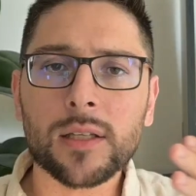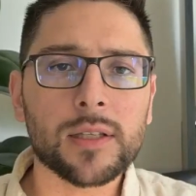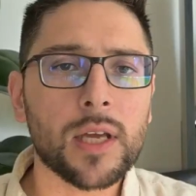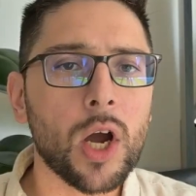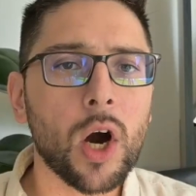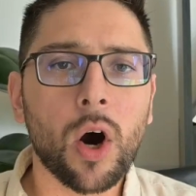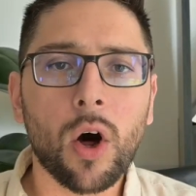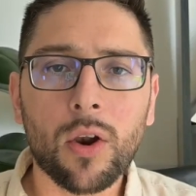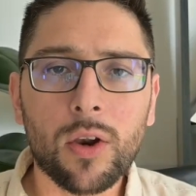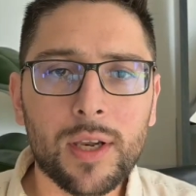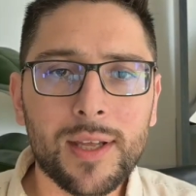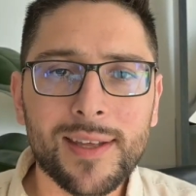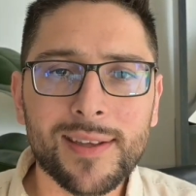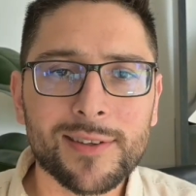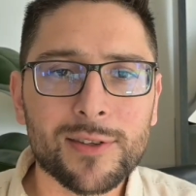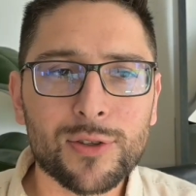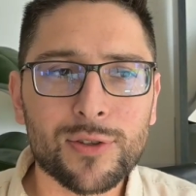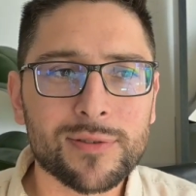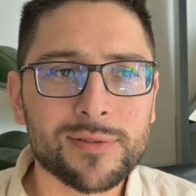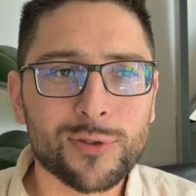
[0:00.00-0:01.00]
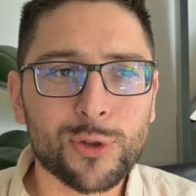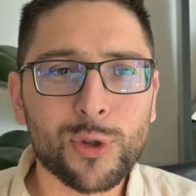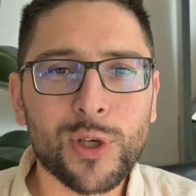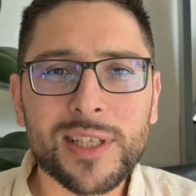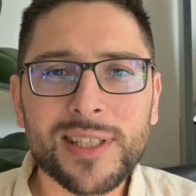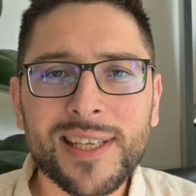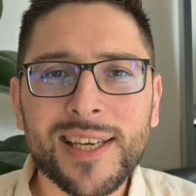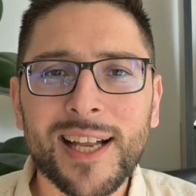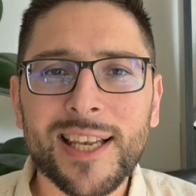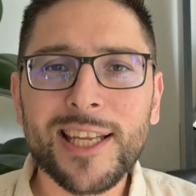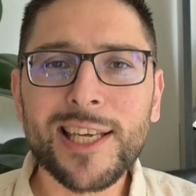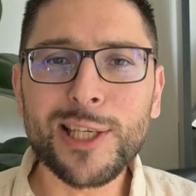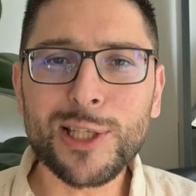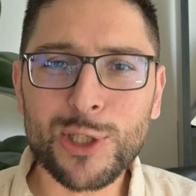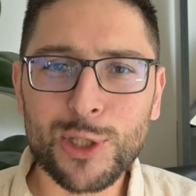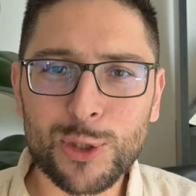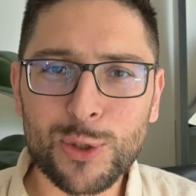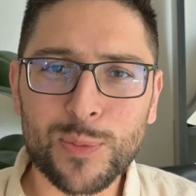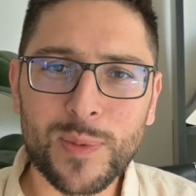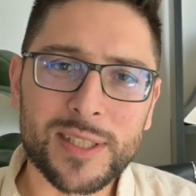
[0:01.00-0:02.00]
the only juridical
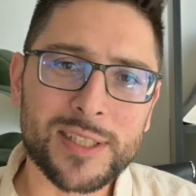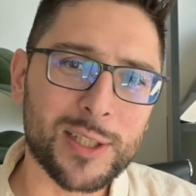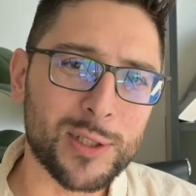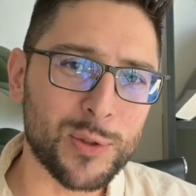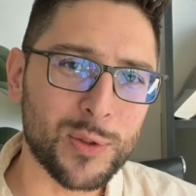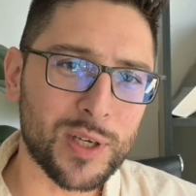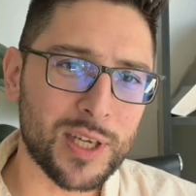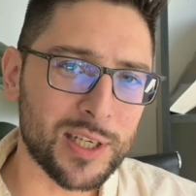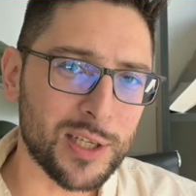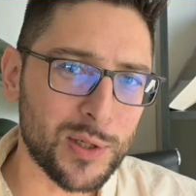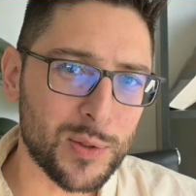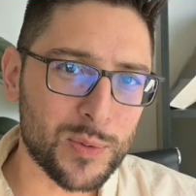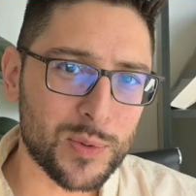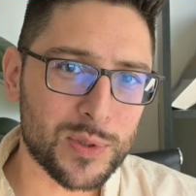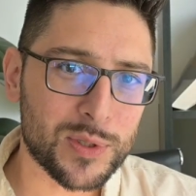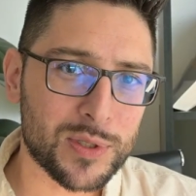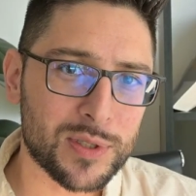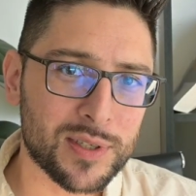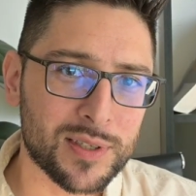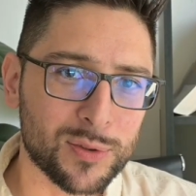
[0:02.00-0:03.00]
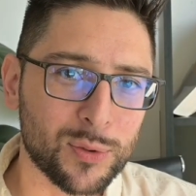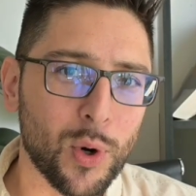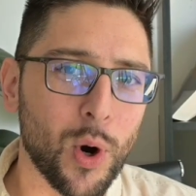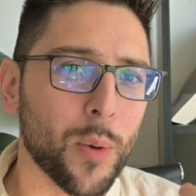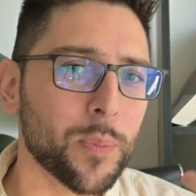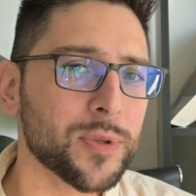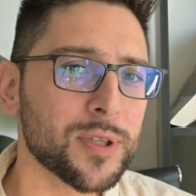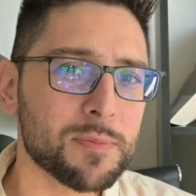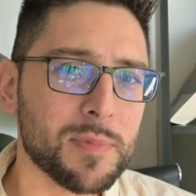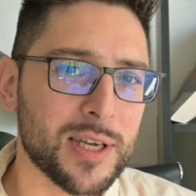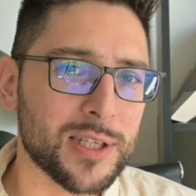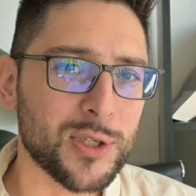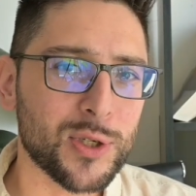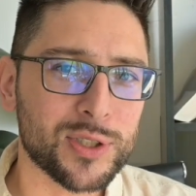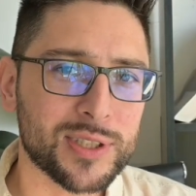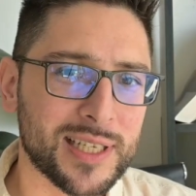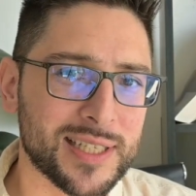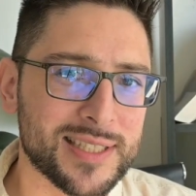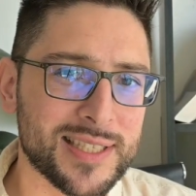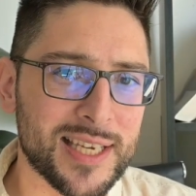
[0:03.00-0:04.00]
instrument that you can use to optimize your
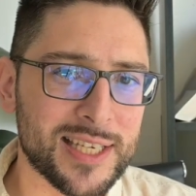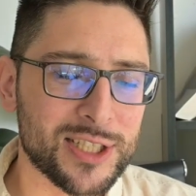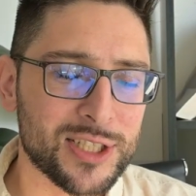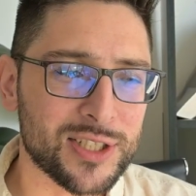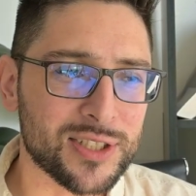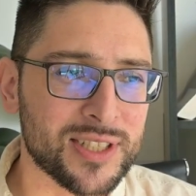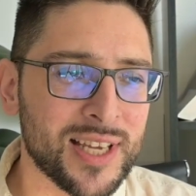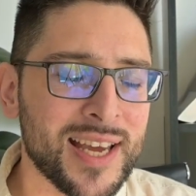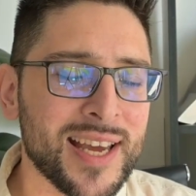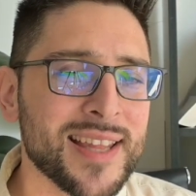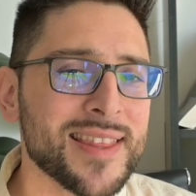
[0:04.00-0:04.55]
taxation.